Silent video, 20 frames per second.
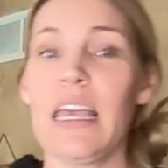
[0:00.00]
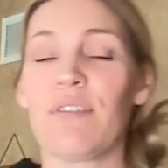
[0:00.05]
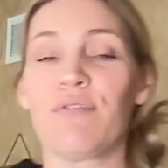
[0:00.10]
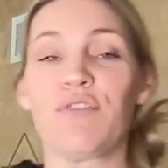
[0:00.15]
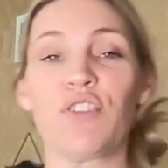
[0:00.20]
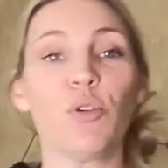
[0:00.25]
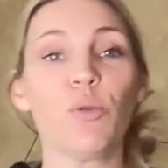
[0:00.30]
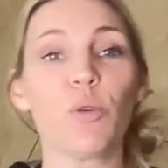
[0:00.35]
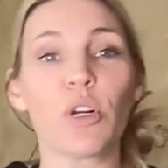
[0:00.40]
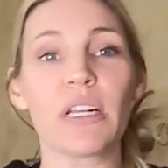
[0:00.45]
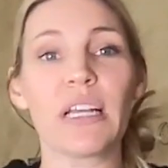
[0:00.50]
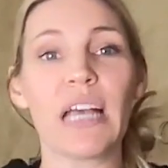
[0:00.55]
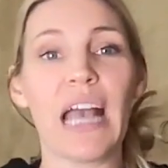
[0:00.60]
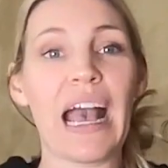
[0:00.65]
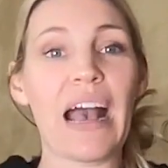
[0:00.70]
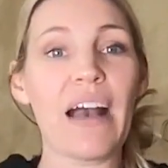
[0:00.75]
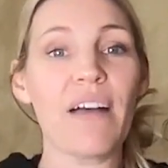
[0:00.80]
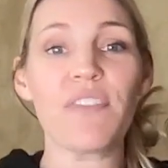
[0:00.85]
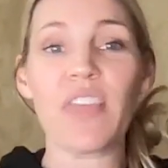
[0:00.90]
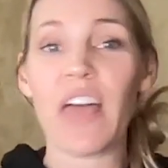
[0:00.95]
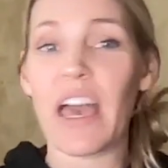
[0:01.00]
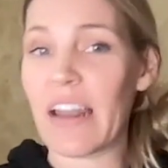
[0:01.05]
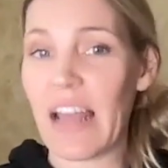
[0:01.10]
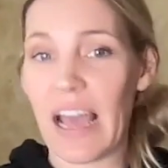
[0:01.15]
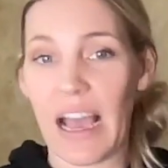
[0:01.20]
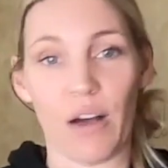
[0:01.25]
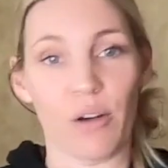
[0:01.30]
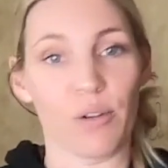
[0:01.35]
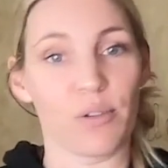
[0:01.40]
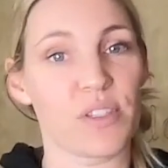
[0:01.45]
If you were to have that
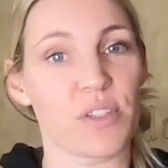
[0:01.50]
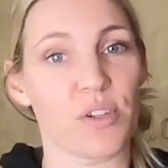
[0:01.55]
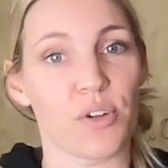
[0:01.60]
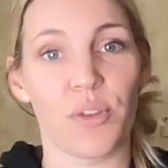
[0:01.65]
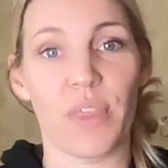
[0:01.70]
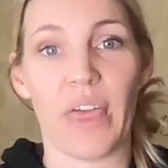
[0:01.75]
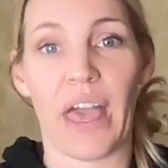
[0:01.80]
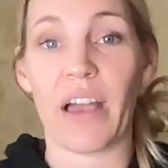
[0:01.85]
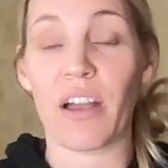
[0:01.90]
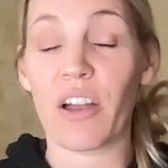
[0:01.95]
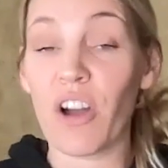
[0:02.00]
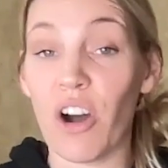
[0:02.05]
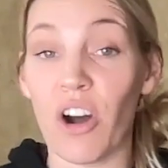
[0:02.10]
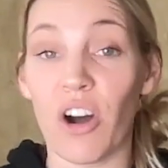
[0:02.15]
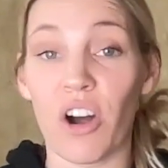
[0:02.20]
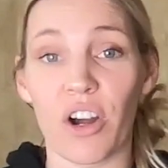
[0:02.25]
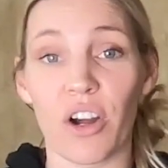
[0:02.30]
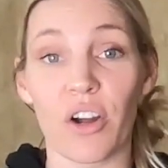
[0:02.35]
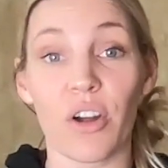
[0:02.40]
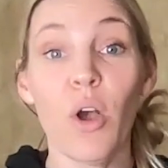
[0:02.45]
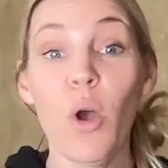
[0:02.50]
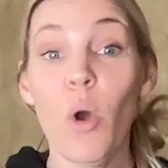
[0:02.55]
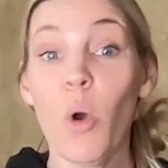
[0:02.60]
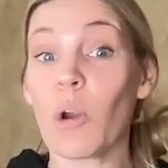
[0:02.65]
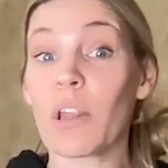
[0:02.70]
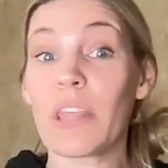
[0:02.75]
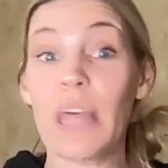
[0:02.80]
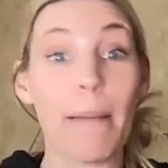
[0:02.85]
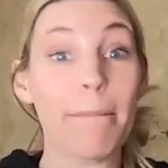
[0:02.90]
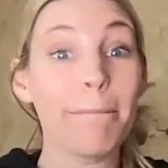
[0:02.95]
house or that car
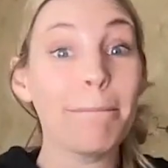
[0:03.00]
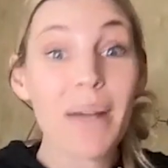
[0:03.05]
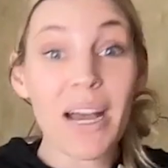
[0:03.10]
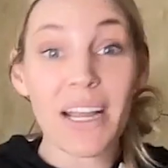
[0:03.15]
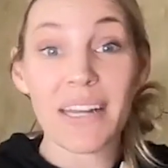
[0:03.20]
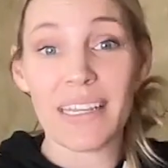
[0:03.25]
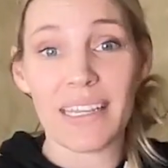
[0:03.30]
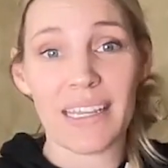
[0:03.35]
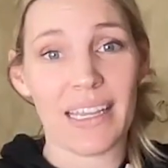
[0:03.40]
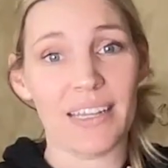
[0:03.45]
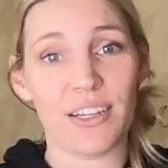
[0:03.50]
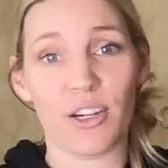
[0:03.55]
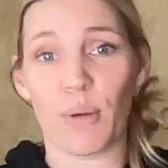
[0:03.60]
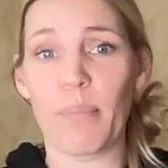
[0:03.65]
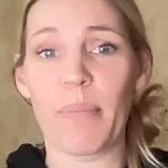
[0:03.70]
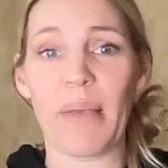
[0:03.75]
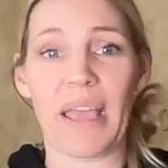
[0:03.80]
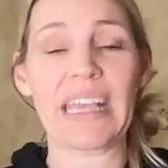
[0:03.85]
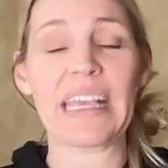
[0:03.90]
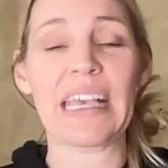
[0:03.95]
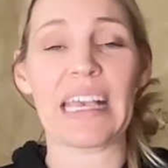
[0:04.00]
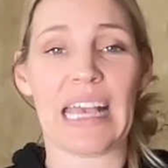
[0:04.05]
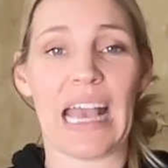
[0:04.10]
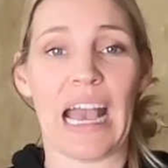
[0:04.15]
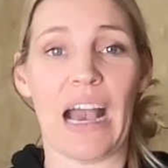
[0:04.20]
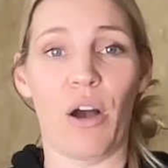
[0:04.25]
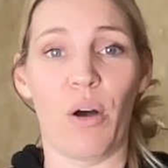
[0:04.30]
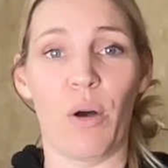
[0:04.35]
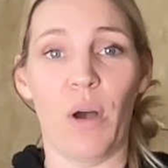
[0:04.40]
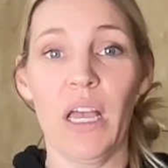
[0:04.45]
or that money in your bank
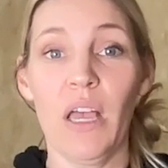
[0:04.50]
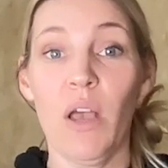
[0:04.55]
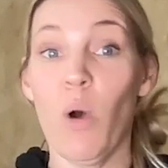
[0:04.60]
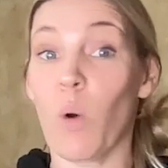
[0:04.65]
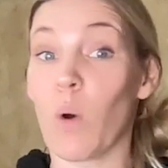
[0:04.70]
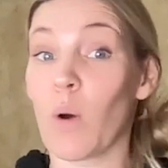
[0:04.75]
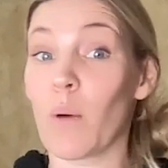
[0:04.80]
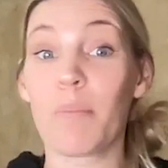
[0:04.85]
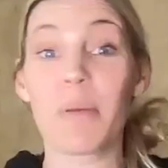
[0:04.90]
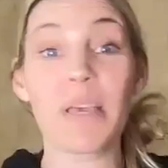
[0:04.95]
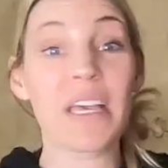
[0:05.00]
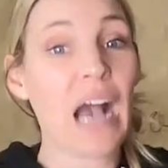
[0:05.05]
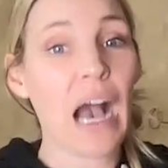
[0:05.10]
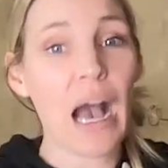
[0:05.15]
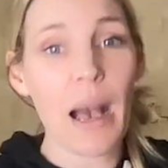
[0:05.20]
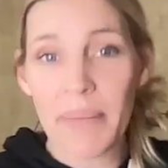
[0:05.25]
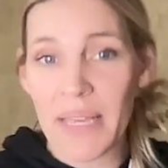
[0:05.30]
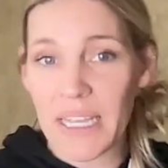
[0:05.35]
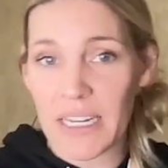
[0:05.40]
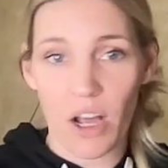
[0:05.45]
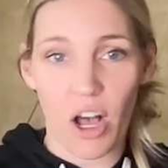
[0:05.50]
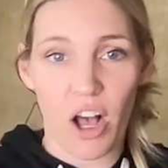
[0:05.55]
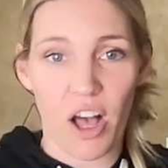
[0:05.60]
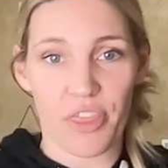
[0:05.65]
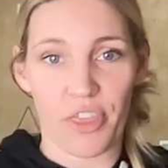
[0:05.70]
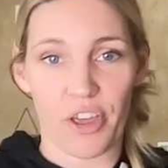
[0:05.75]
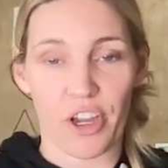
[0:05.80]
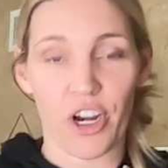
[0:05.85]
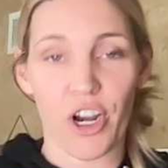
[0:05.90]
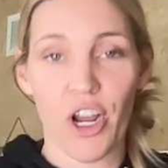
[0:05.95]
account or become an
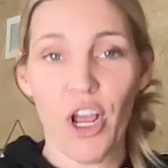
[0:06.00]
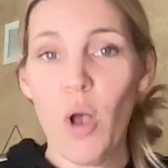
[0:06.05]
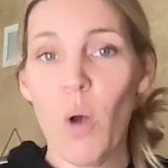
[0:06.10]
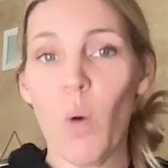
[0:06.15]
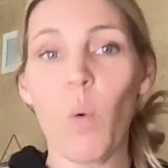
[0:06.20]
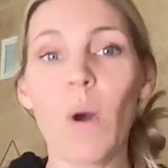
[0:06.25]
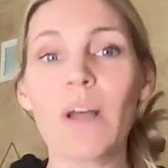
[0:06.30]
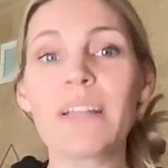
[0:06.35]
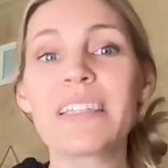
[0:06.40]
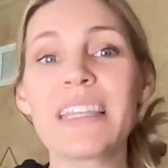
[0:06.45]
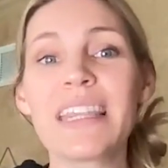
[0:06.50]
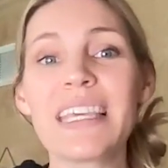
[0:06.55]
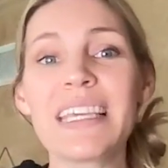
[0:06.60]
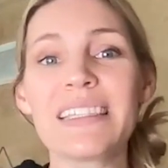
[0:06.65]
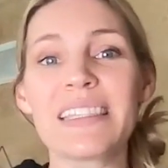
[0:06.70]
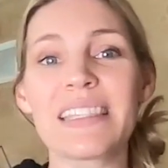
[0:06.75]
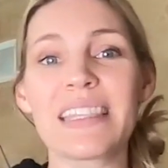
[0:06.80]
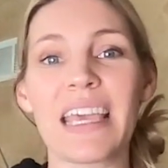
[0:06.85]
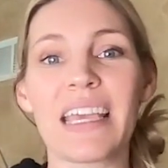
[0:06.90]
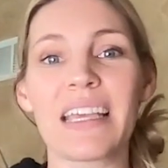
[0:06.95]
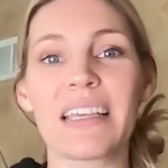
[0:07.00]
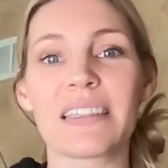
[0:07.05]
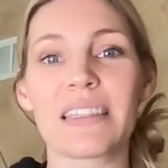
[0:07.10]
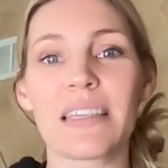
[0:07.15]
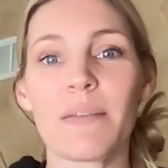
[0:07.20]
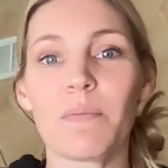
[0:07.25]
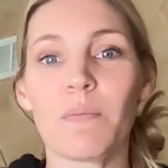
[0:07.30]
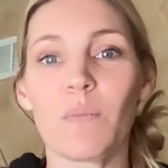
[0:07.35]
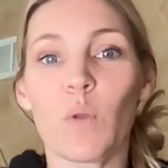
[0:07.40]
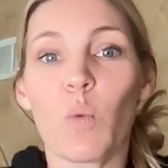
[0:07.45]
author, what does
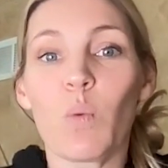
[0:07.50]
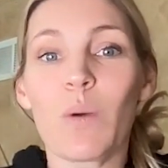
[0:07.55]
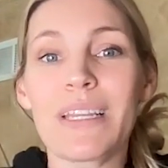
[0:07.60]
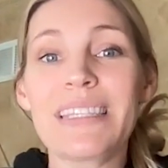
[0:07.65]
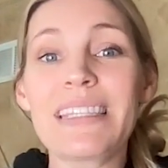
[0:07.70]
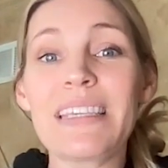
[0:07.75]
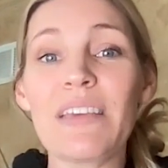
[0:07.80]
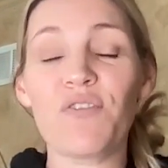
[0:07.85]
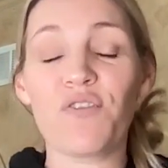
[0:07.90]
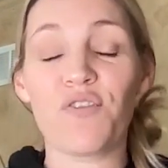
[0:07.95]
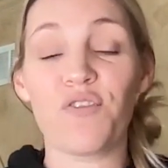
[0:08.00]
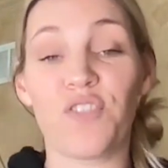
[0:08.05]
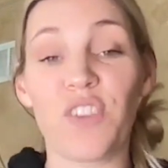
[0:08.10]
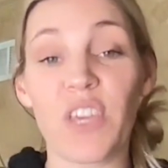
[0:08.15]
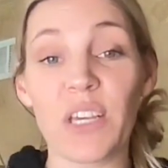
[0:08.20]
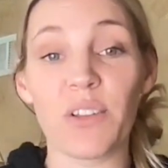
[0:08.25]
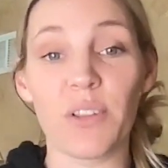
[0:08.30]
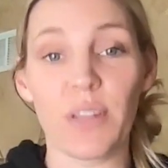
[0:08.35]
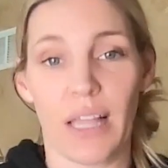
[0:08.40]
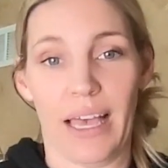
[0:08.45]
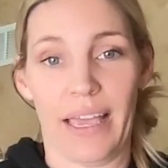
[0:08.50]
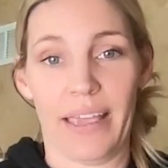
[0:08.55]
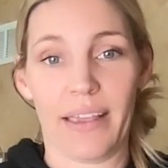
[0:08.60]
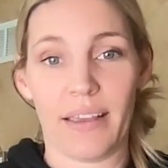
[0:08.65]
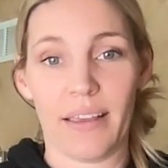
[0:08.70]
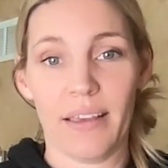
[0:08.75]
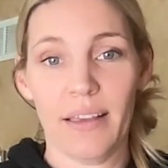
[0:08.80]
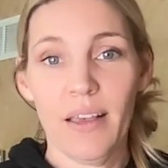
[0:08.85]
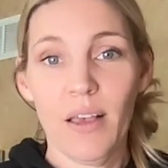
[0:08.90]
it feel like?